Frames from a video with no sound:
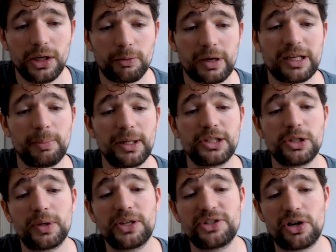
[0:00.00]
Right, the blood
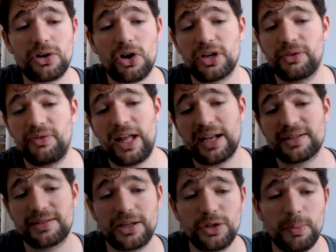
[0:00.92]
tokens are
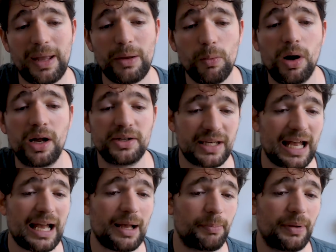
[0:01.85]
artifacts that you pay 1,
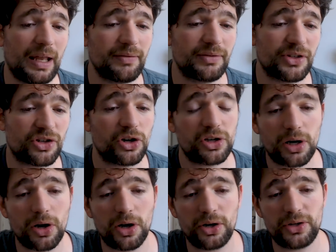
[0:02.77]
tap, and discard a
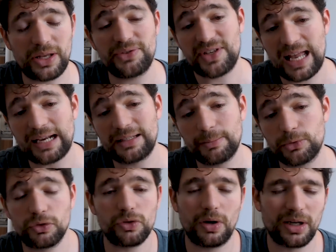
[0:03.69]
card and sack them
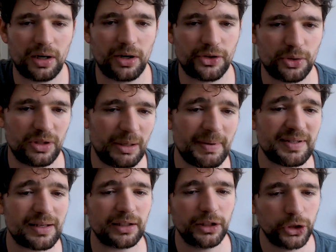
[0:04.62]
to draw a card. So they
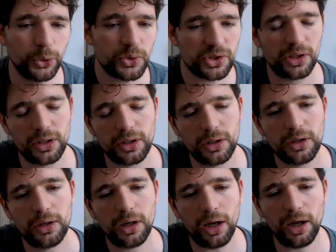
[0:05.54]
basically loot
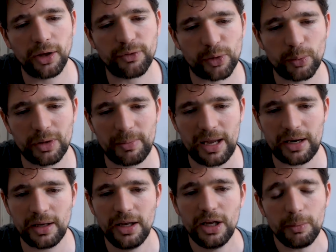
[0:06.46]
for 1
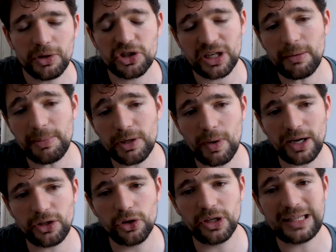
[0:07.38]
mana, which can be
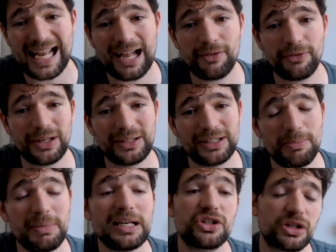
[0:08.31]
quite good. They have
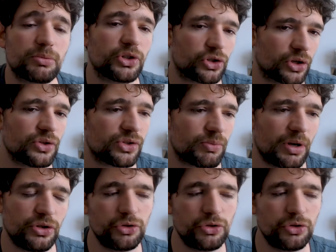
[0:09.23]
diminishing returns, right?